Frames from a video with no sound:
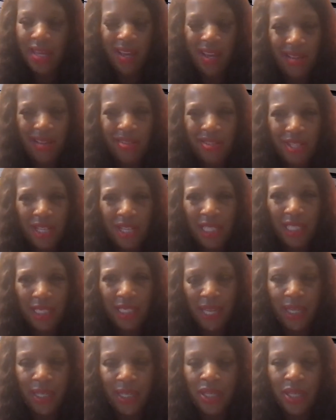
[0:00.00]
instilling
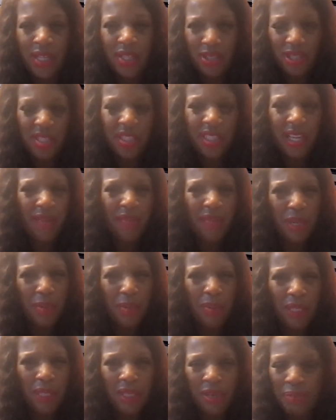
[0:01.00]
in, just giving them
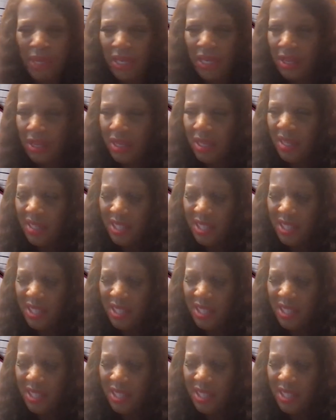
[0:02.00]
a little bit of,